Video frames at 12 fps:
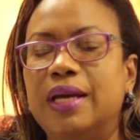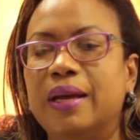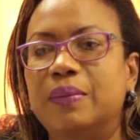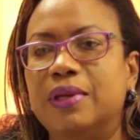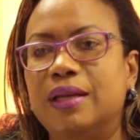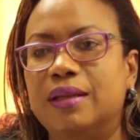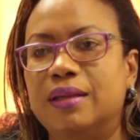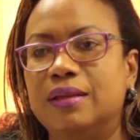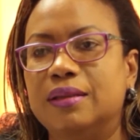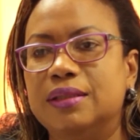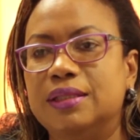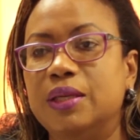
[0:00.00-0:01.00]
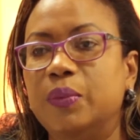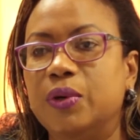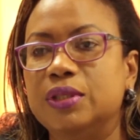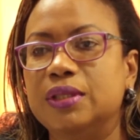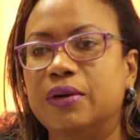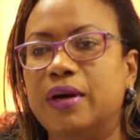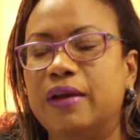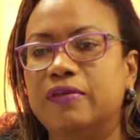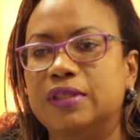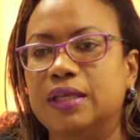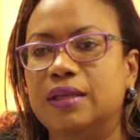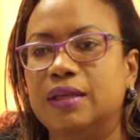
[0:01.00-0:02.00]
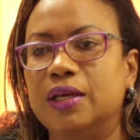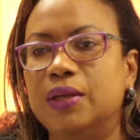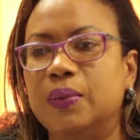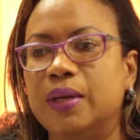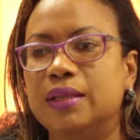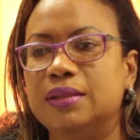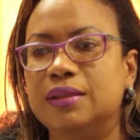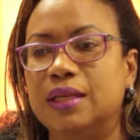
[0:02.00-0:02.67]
time that the CMOS arrived in the US,